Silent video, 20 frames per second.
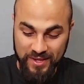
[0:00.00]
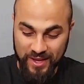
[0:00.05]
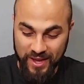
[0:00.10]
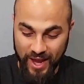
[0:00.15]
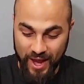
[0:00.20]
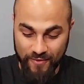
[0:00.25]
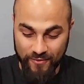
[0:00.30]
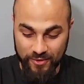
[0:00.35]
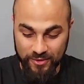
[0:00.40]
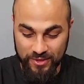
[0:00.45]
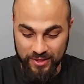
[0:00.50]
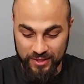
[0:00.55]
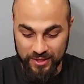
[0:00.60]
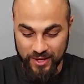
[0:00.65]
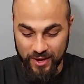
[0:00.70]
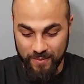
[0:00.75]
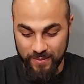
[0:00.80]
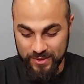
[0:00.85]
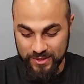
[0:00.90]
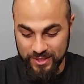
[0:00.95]
everything
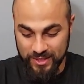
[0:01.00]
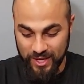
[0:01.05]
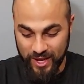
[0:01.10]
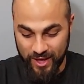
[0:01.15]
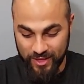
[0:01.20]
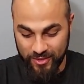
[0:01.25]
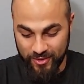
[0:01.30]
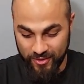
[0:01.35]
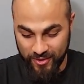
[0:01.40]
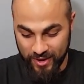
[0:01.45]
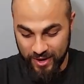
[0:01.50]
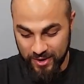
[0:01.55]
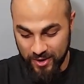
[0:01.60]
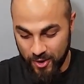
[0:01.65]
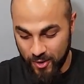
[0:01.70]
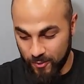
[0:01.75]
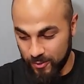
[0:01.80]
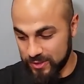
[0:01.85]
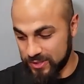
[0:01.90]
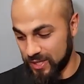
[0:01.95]
coming together, and I know
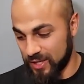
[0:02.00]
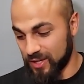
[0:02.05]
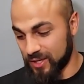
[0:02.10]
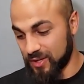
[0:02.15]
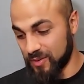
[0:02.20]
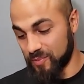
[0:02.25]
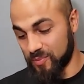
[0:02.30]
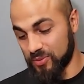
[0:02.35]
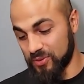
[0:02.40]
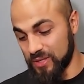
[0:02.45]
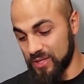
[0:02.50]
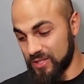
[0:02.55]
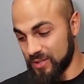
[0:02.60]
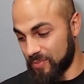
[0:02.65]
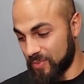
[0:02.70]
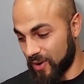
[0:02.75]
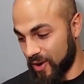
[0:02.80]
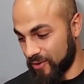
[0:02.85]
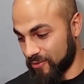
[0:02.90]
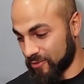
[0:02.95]
it was incomplete
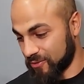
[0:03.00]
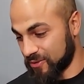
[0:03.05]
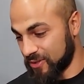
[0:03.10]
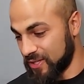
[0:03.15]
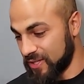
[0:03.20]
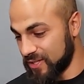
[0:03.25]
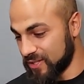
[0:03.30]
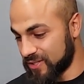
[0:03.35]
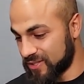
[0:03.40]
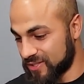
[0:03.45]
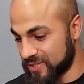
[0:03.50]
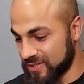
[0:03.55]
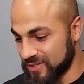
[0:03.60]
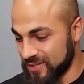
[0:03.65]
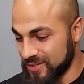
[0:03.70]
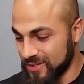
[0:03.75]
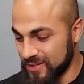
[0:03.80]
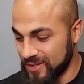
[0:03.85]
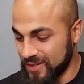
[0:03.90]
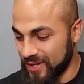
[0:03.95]
upon release
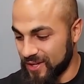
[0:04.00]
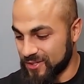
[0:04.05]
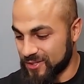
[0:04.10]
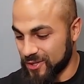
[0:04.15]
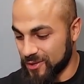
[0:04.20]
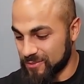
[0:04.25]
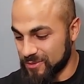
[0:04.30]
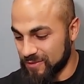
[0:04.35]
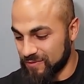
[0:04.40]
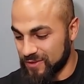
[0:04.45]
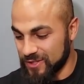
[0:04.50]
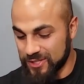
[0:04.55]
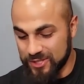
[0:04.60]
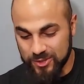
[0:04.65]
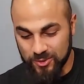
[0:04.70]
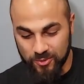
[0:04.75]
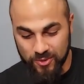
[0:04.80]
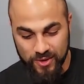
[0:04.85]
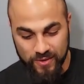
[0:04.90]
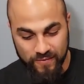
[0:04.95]
in terms of the
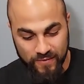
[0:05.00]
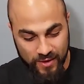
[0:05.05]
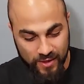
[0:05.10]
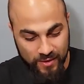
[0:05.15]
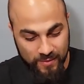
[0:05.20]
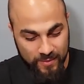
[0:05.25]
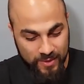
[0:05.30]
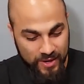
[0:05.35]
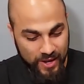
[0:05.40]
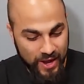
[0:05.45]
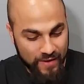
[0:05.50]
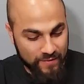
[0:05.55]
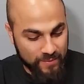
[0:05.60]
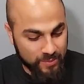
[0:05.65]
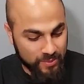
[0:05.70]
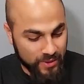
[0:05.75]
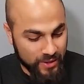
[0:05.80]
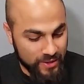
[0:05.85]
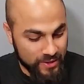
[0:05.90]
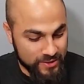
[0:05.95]
story development. I haven't
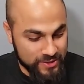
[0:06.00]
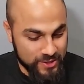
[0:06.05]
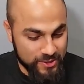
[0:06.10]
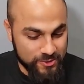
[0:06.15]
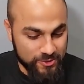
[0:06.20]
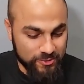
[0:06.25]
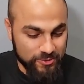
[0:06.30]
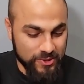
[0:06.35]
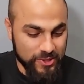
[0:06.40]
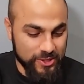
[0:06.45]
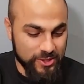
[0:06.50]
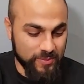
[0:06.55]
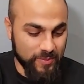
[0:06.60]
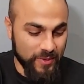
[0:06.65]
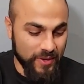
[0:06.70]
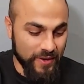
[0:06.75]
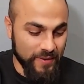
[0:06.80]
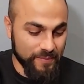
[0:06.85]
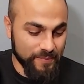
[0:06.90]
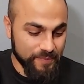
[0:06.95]
played it since release,
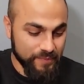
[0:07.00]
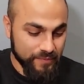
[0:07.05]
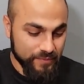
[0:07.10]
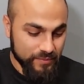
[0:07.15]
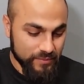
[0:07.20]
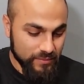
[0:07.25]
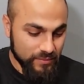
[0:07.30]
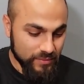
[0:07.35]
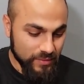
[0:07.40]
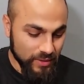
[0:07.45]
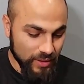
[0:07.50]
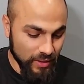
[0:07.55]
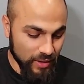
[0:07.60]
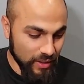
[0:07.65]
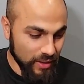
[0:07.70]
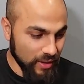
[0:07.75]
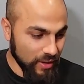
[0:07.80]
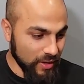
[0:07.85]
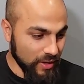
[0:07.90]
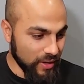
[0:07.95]
but
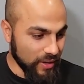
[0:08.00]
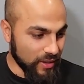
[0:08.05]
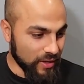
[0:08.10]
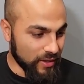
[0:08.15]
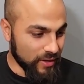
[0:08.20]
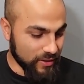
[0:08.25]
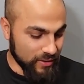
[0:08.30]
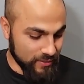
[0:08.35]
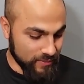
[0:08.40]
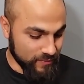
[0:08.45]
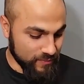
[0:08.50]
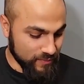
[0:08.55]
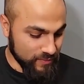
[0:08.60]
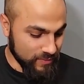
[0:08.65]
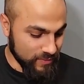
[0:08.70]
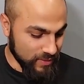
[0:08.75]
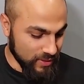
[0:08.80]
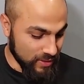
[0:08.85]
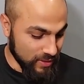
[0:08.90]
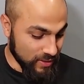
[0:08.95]
I'm
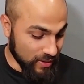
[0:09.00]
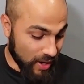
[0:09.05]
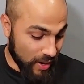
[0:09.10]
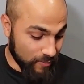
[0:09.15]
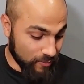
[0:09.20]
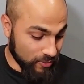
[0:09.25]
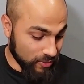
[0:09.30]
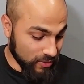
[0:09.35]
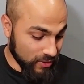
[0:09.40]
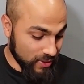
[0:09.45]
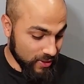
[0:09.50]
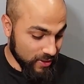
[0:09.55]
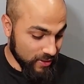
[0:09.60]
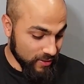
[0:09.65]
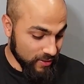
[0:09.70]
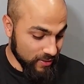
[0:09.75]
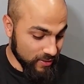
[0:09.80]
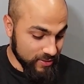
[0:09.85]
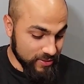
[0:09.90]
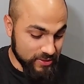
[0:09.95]
really
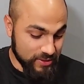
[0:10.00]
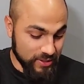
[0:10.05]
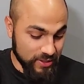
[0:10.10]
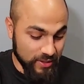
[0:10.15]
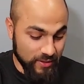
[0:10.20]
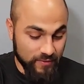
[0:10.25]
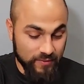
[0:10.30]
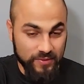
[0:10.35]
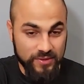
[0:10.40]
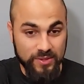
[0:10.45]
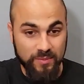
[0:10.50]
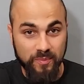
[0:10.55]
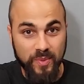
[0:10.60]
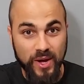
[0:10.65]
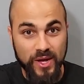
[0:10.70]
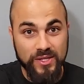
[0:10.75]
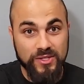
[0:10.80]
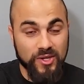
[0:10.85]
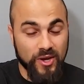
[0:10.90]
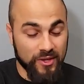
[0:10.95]
seeing some
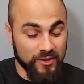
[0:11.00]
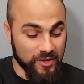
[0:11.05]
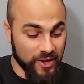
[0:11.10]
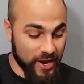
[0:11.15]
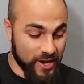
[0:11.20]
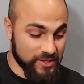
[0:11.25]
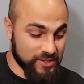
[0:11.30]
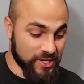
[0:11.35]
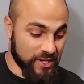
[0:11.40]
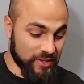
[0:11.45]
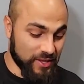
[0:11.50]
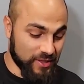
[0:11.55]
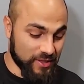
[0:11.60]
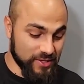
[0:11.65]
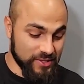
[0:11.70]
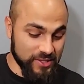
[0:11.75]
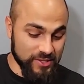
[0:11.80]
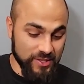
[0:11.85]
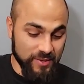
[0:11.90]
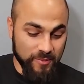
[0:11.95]
buzz online saying that
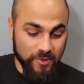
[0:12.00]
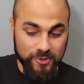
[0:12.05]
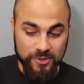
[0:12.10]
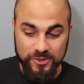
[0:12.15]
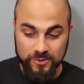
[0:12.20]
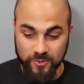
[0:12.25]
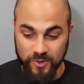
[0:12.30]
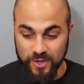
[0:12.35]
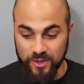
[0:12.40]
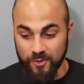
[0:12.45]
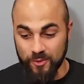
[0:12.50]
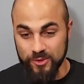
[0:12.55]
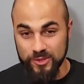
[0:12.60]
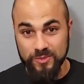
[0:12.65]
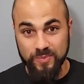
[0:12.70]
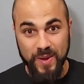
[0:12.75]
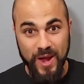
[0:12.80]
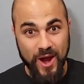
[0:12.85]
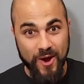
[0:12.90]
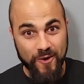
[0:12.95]
this is one of the
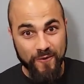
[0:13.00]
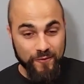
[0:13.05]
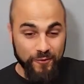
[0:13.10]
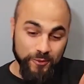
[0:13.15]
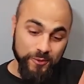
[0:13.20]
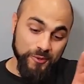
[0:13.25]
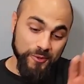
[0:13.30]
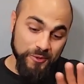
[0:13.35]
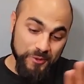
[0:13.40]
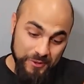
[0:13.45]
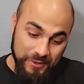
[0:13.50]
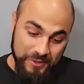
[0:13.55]
most powerful